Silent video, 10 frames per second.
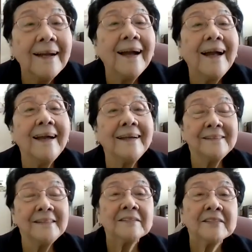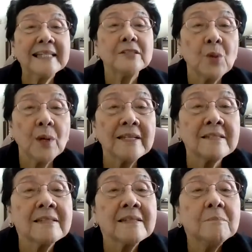and think
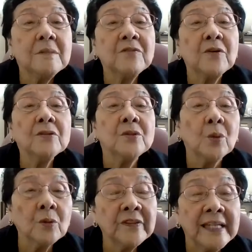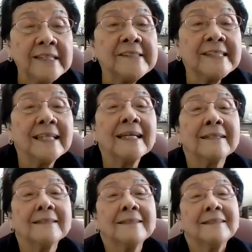twice before you overeat it lah.
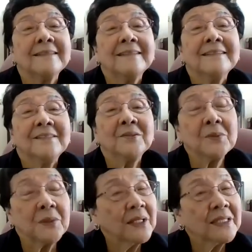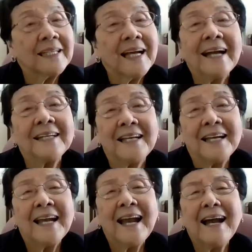You, I,
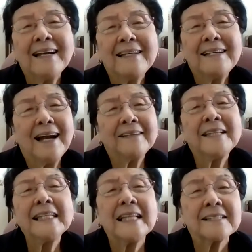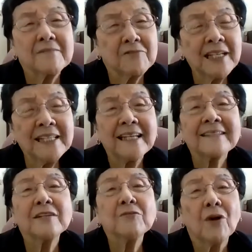I think there's really
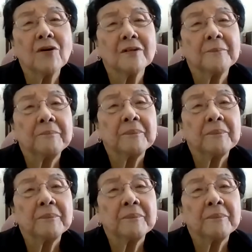nothing wrong,